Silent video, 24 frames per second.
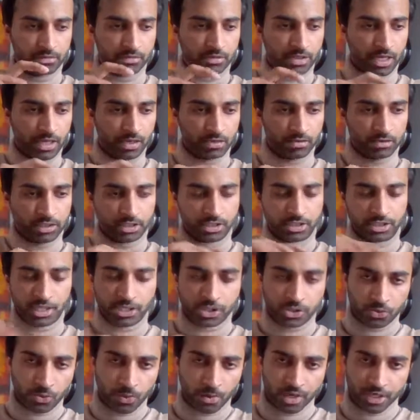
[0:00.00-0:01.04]
the
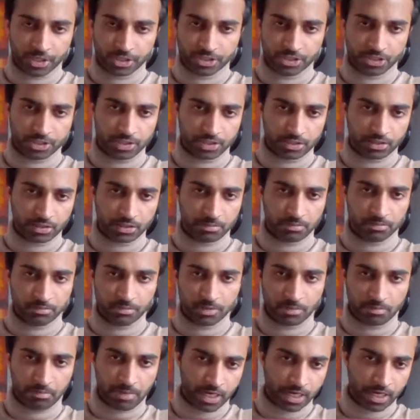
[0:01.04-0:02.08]
situation,
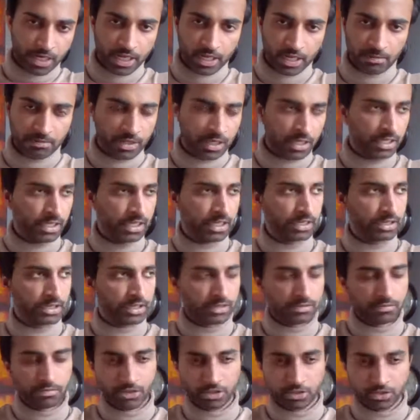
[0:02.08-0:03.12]
the pandemic, and
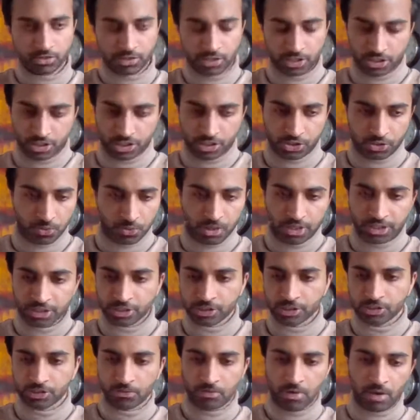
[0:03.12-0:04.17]
the
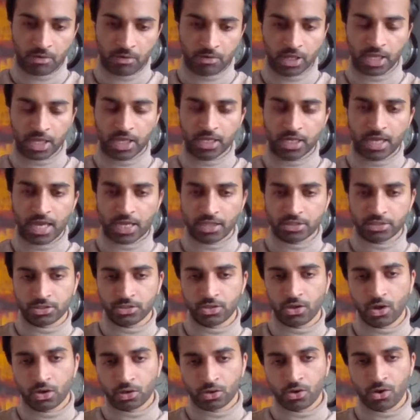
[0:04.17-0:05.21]
situation surrounding it has
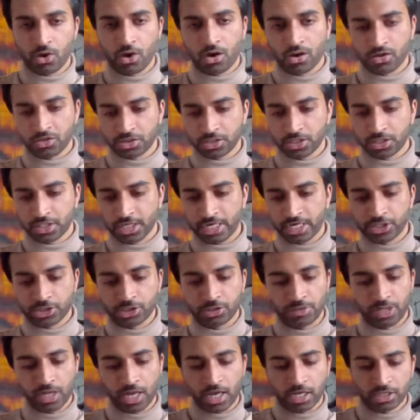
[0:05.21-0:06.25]
not caused a
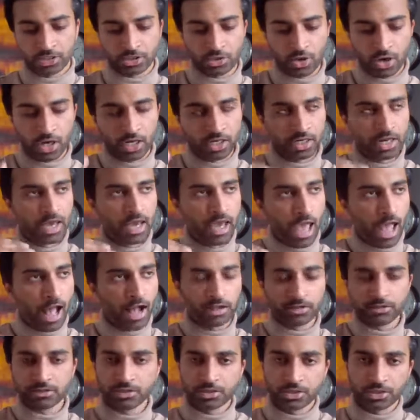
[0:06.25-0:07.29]
detriment, has not
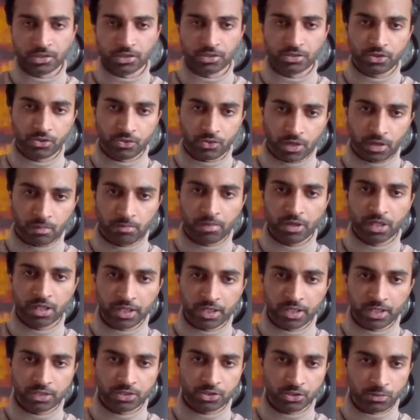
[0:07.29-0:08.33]
altered your
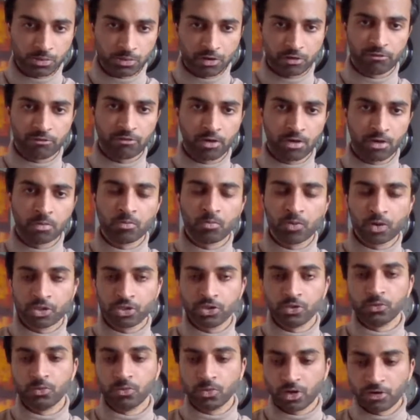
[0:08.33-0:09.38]
ability to perform what
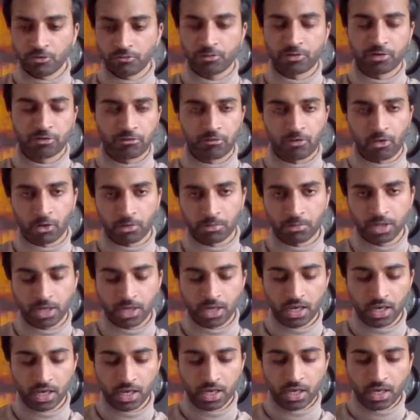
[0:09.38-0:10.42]
you would have performed
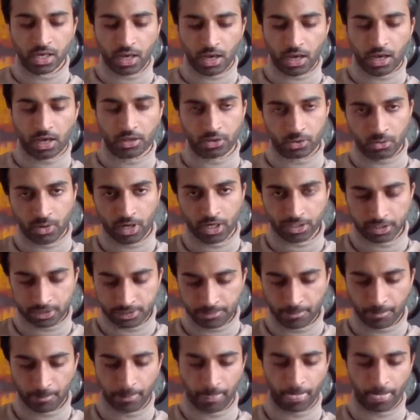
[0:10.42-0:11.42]
otherwise.